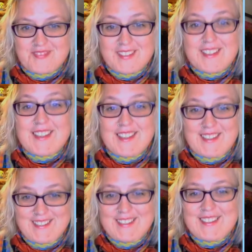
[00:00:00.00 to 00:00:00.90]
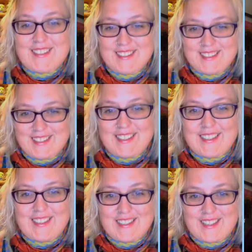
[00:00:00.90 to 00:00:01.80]

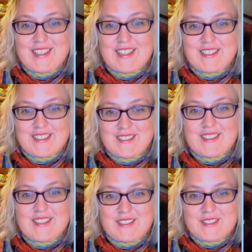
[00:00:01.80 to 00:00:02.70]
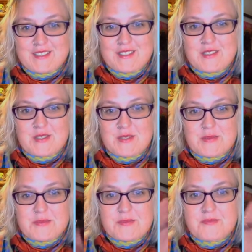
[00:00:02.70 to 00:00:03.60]

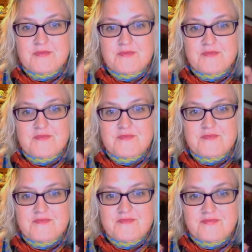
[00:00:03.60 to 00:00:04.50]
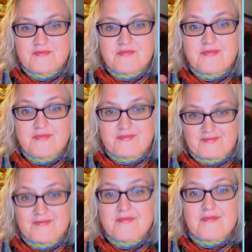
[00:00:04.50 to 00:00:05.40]

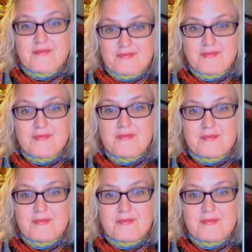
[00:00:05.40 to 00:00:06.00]
[no speech]